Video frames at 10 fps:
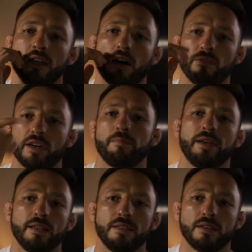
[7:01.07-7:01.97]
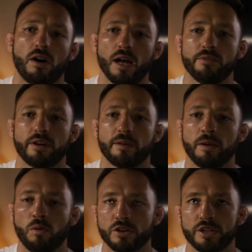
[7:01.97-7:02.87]
I highly
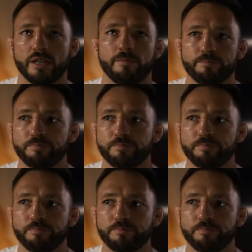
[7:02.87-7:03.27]
recommend watching it.